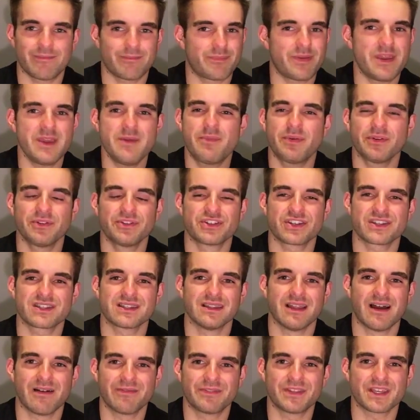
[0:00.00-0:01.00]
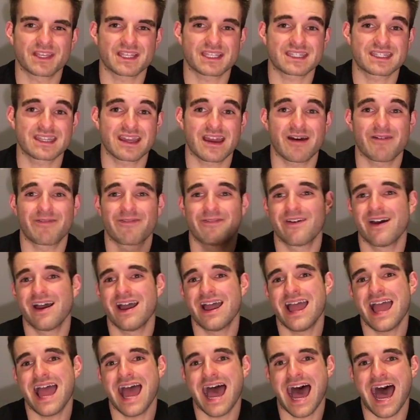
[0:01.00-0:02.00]
People just love this stuff.
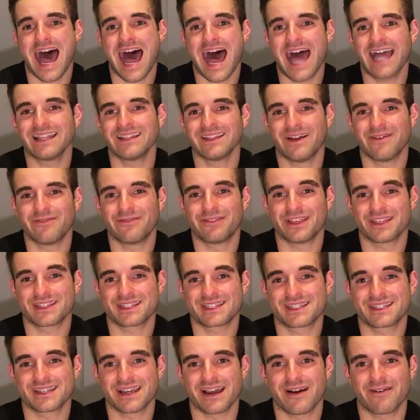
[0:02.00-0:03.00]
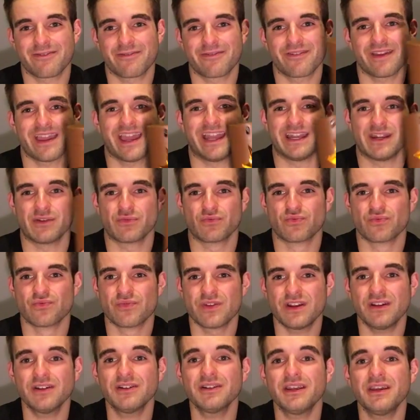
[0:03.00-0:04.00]
I love this stuff, and it
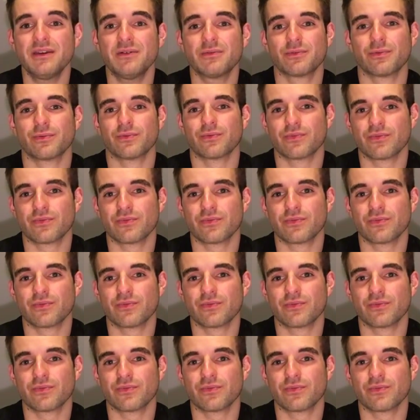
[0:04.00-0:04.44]
really